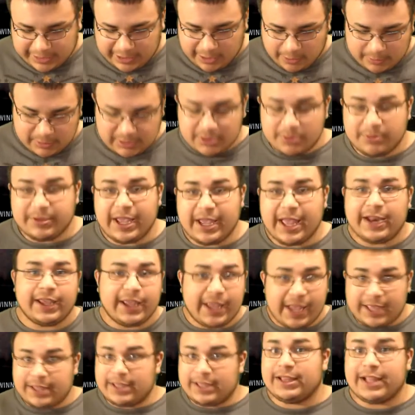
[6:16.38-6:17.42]
down, you get
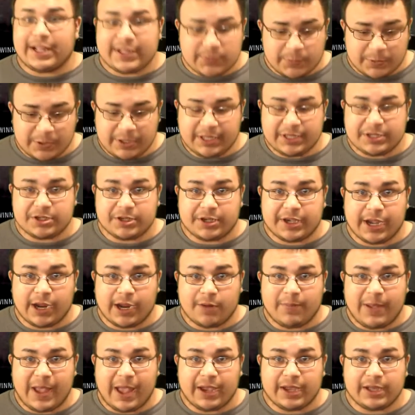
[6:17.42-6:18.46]
it, and then that's where you get your
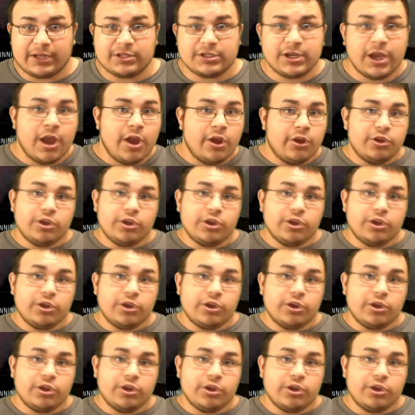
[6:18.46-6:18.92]
care package.